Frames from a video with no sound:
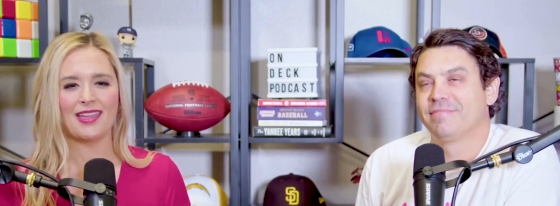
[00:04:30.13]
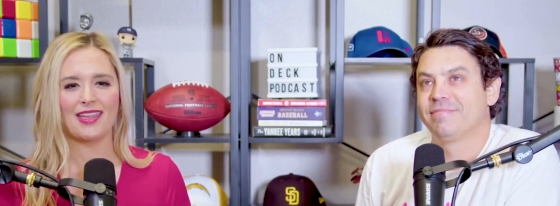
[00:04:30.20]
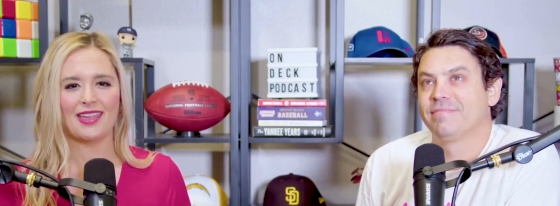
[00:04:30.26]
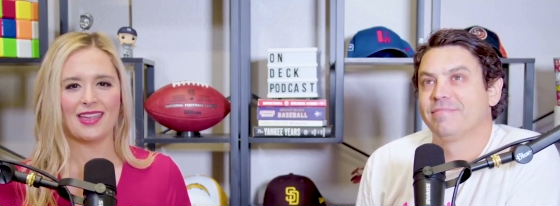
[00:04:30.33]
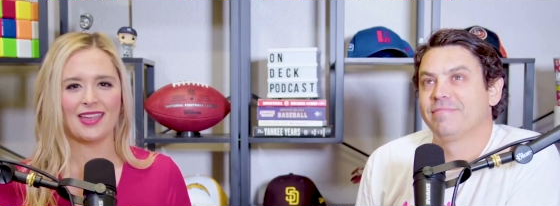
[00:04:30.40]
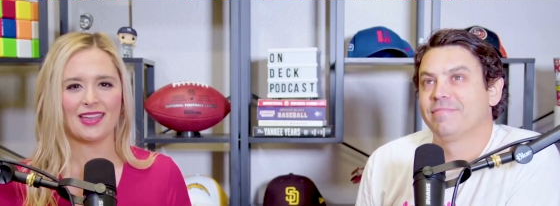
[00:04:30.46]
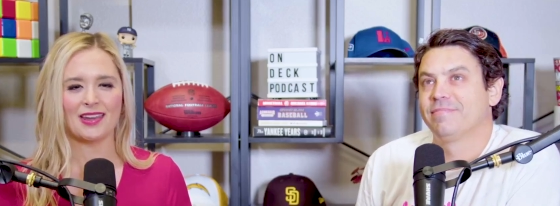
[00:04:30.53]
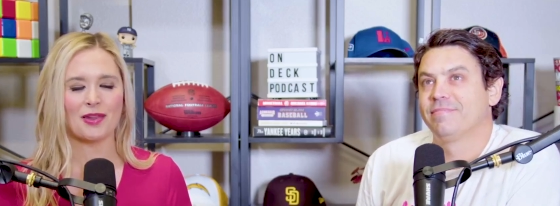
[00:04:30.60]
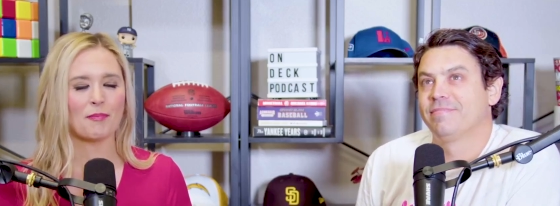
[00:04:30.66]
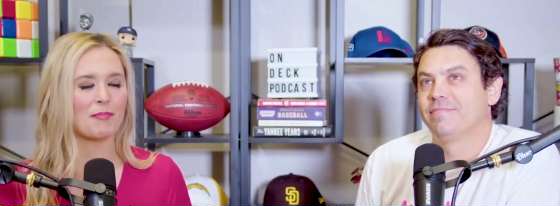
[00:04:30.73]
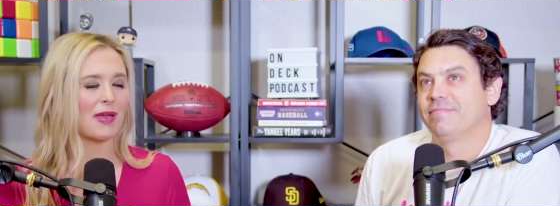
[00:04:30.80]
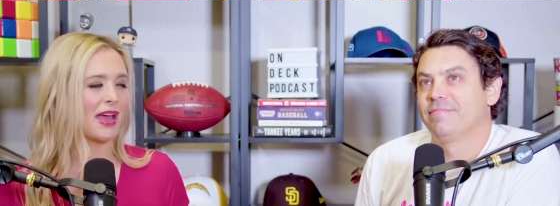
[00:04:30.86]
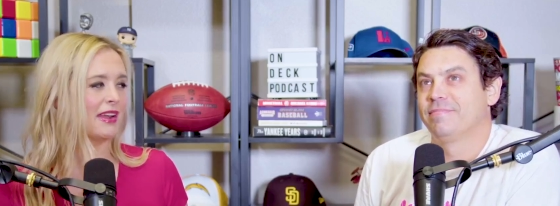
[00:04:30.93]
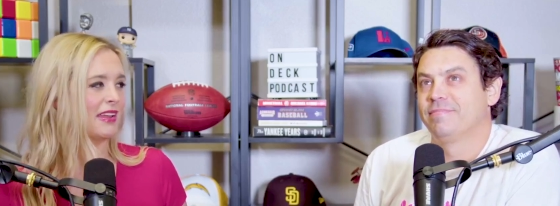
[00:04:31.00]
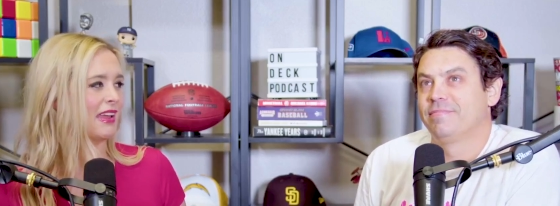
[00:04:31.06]
Speaker 1: and
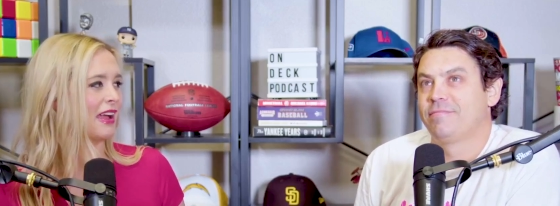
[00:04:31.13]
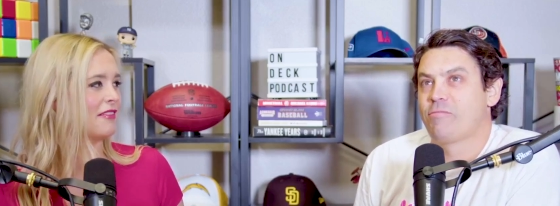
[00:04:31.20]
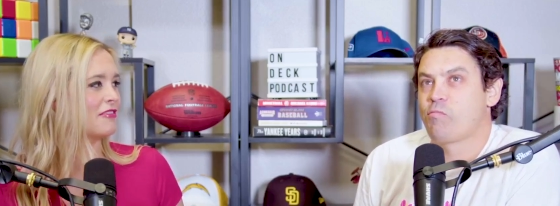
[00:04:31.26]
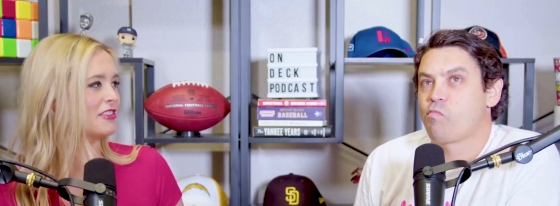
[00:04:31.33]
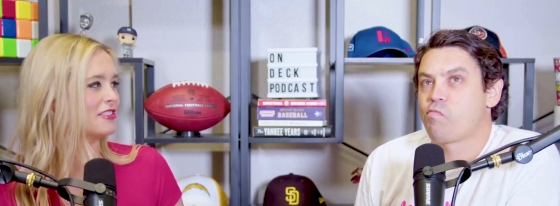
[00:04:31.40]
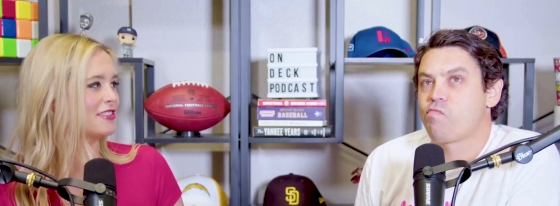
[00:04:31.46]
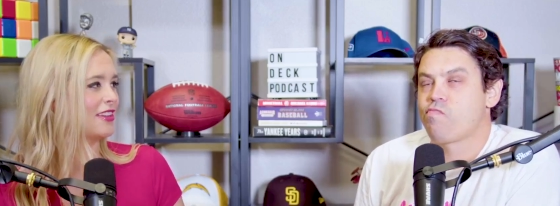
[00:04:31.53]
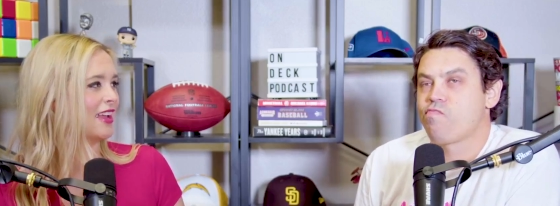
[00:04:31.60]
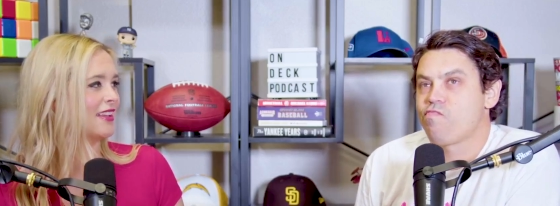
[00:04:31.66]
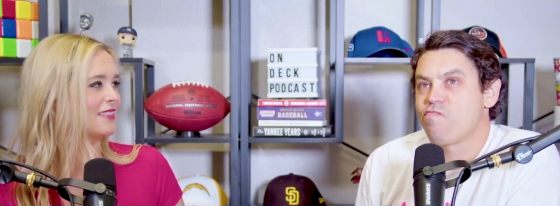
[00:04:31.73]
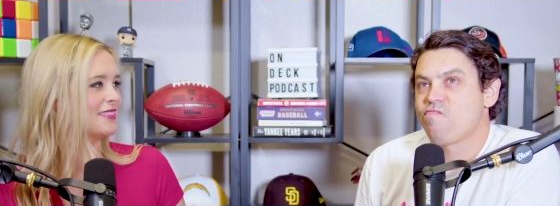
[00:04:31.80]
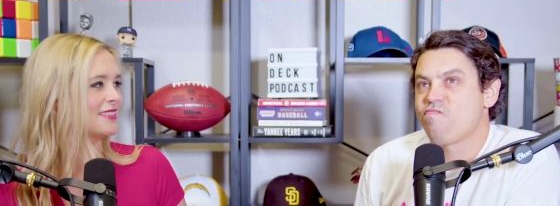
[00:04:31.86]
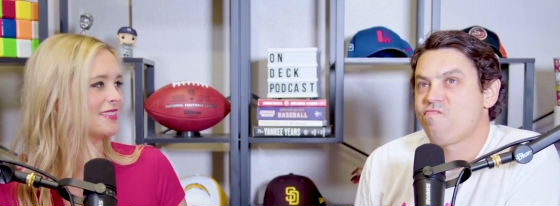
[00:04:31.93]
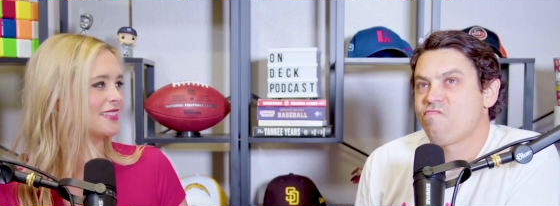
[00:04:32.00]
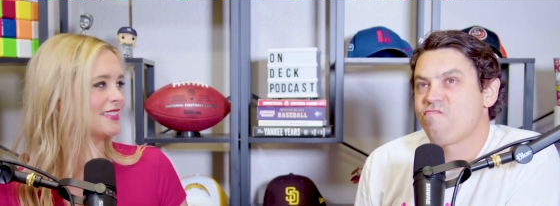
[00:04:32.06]
batting average
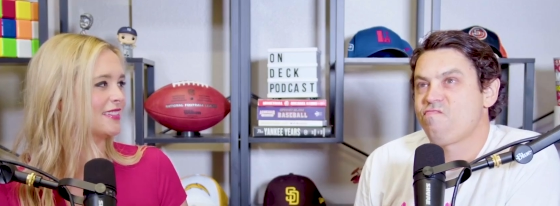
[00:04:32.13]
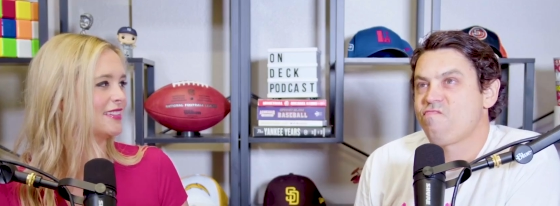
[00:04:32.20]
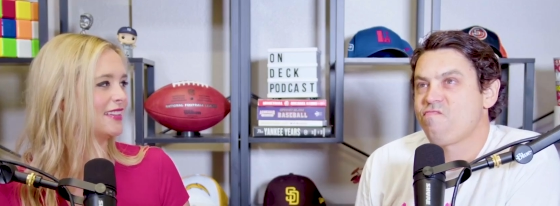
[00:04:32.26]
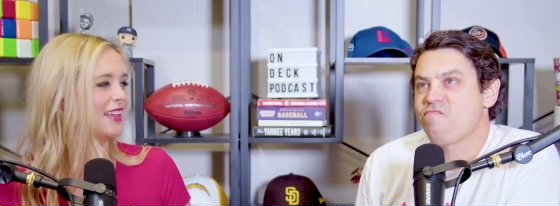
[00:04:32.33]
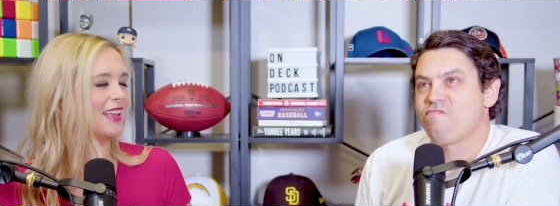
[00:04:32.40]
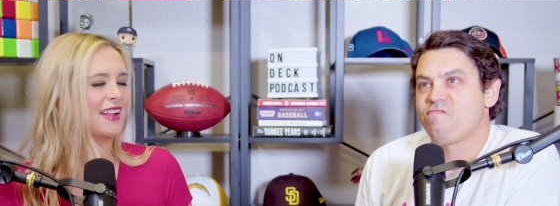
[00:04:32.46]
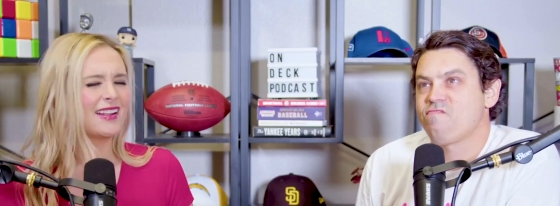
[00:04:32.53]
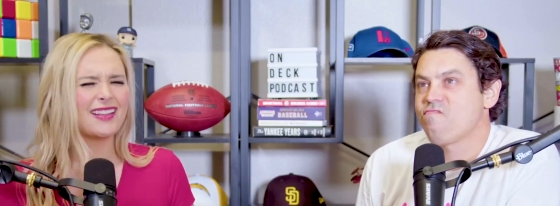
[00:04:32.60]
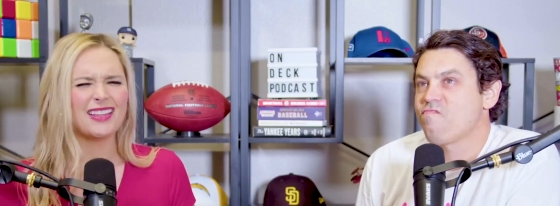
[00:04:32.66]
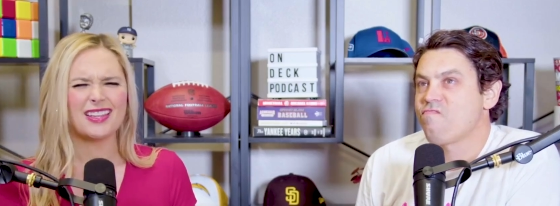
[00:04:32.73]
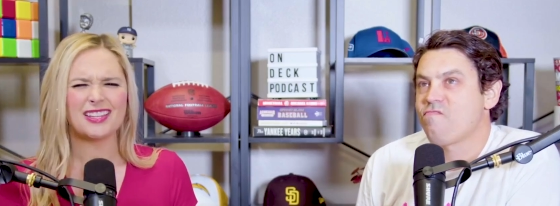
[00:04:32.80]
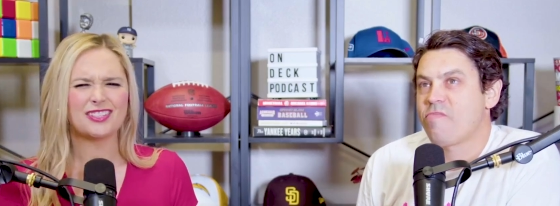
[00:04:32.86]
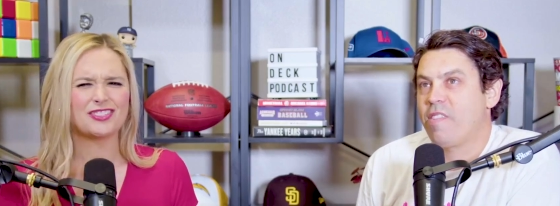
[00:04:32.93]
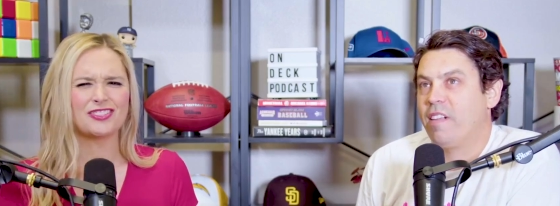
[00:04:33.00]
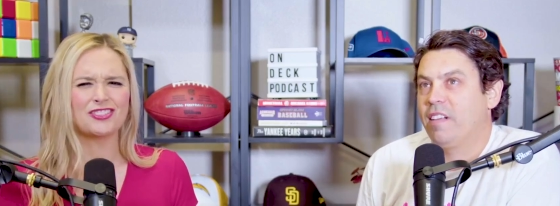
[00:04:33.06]
against.
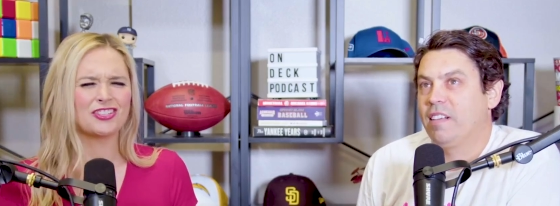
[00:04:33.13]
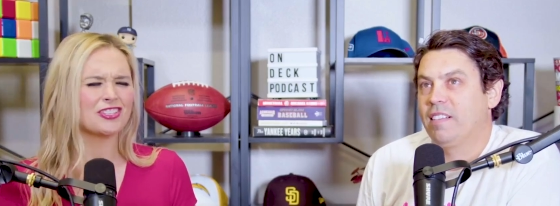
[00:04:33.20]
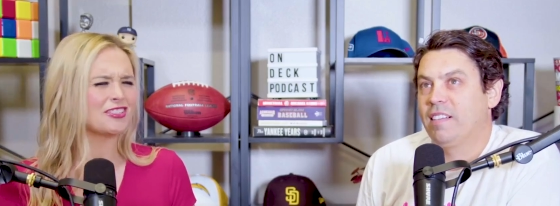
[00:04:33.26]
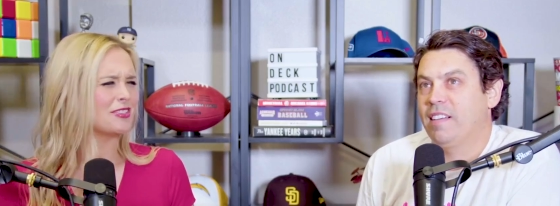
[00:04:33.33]
It's just